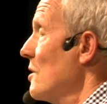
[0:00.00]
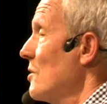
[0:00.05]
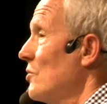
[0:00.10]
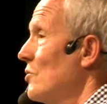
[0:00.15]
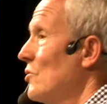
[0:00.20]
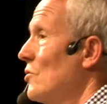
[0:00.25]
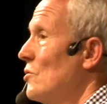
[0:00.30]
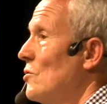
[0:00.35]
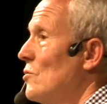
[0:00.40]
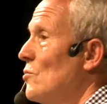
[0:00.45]

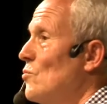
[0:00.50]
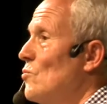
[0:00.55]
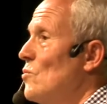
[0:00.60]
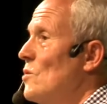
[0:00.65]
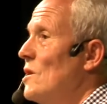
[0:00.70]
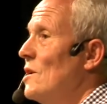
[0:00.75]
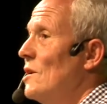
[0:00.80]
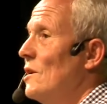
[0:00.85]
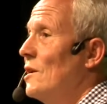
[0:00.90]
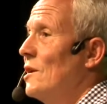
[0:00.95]
to
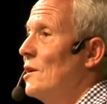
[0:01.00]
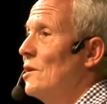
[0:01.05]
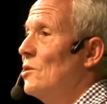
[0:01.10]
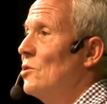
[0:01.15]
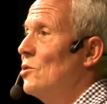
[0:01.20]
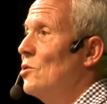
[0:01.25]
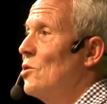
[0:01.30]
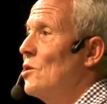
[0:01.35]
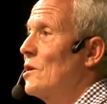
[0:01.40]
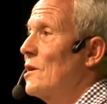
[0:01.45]
really
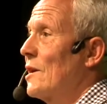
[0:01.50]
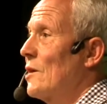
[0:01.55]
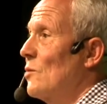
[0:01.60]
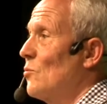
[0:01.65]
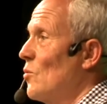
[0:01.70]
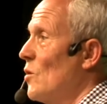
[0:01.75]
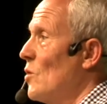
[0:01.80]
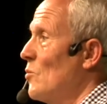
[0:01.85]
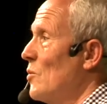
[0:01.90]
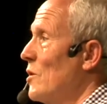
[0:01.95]
look at
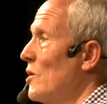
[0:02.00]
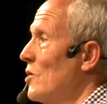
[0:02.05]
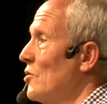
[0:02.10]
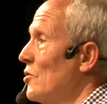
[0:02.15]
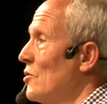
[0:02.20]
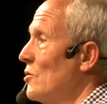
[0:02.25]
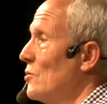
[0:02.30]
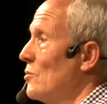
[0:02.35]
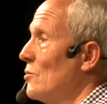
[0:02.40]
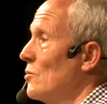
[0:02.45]
what we
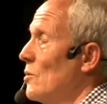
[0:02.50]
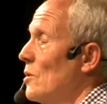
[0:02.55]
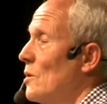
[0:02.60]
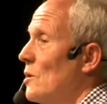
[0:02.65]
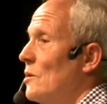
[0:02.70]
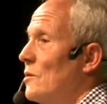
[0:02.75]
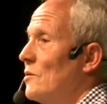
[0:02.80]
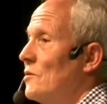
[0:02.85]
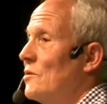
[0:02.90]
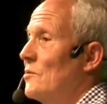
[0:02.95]
do
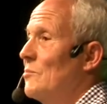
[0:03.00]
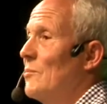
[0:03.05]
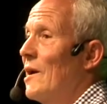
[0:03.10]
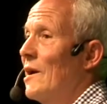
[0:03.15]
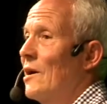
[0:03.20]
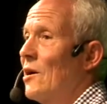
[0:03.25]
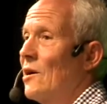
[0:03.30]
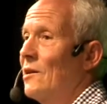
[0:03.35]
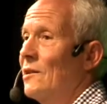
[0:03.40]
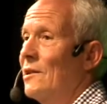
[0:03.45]
to
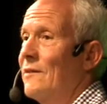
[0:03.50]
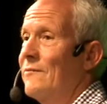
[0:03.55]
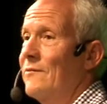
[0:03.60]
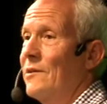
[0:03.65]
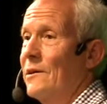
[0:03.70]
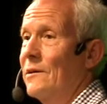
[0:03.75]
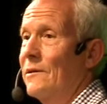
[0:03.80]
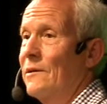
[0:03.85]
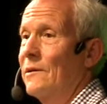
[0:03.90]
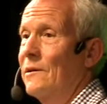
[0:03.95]
make our
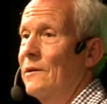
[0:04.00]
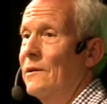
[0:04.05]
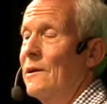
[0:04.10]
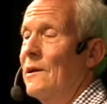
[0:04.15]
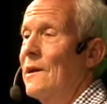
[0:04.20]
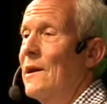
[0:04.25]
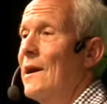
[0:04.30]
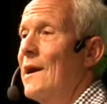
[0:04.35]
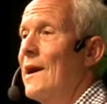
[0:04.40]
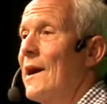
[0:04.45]
living
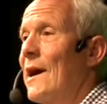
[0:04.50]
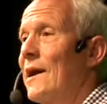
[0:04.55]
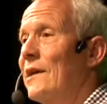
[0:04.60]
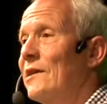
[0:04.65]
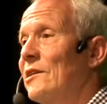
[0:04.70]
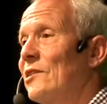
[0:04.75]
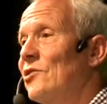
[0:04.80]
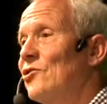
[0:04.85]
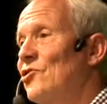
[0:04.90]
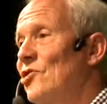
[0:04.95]
and
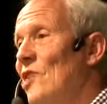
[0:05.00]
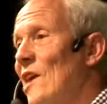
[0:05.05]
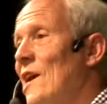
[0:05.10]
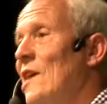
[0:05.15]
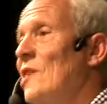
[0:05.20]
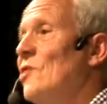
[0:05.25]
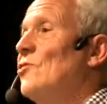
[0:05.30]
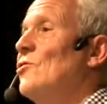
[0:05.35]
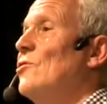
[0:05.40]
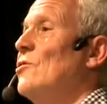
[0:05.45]
to
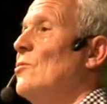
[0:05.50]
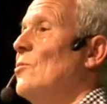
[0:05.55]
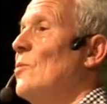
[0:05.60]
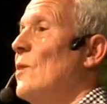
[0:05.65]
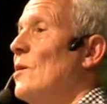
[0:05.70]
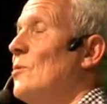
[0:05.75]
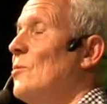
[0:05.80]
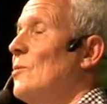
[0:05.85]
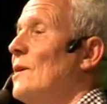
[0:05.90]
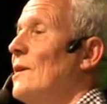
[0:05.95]
change the
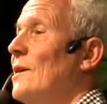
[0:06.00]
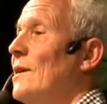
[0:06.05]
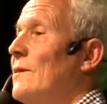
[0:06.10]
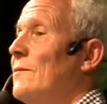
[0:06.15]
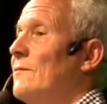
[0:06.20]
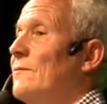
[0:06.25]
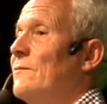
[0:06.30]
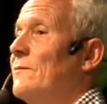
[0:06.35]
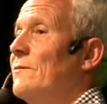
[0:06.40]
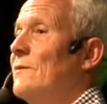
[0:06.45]
way we
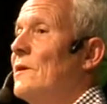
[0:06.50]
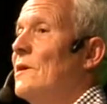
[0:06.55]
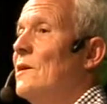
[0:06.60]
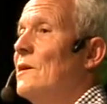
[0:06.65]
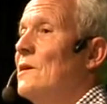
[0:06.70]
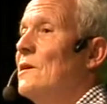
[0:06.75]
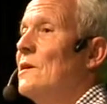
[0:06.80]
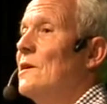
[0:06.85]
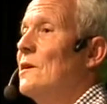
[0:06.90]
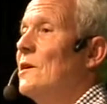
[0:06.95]
live
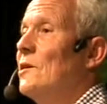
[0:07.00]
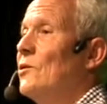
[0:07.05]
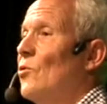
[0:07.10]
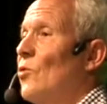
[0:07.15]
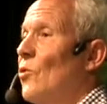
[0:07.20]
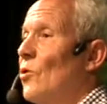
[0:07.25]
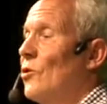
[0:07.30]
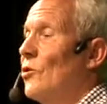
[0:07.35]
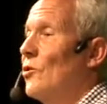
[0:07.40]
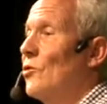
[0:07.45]
in
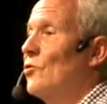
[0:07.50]
order